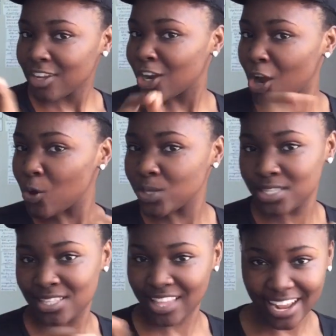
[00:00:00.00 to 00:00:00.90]

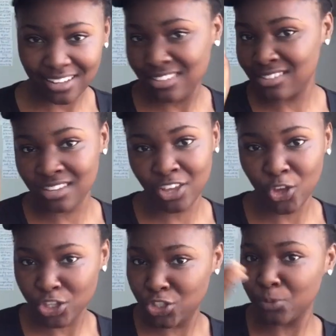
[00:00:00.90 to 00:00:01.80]
close that
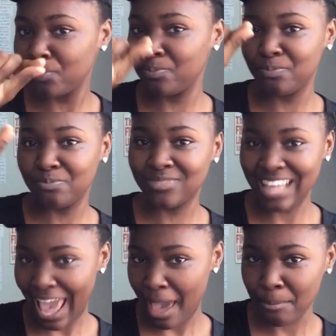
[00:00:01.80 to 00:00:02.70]
YouTube
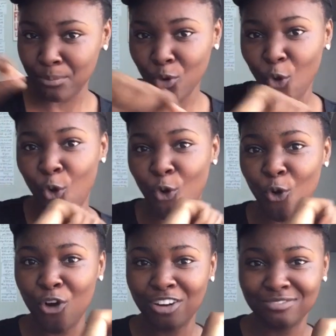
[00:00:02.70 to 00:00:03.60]
tab
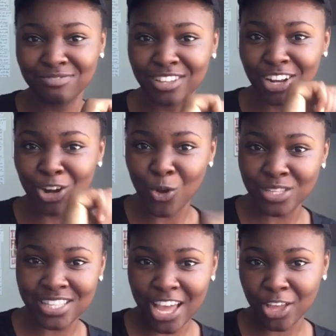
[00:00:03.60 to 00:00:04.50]
or
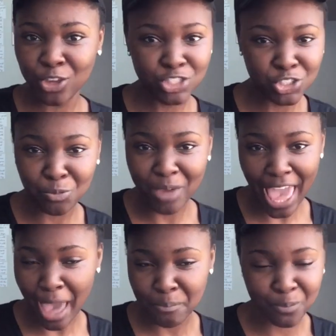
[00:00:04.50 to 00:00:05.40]
close the YouTube
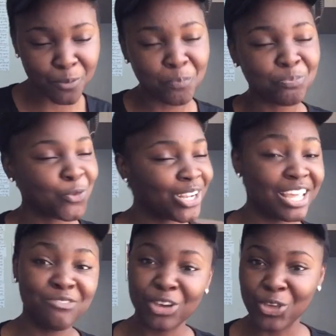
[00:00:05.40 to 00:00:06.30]
app,
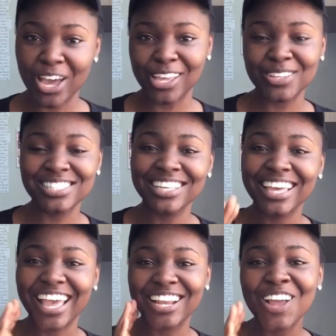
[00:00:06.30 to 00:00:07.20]
whatever you are using.
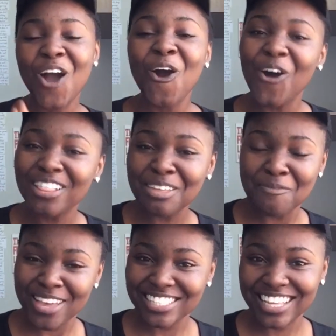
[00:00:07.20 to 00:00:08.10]
And all the
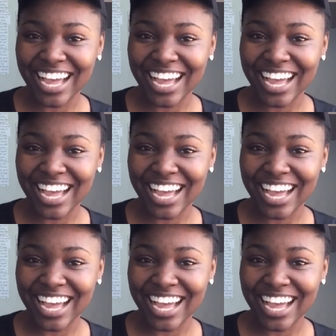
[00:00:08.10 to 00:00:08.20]
best,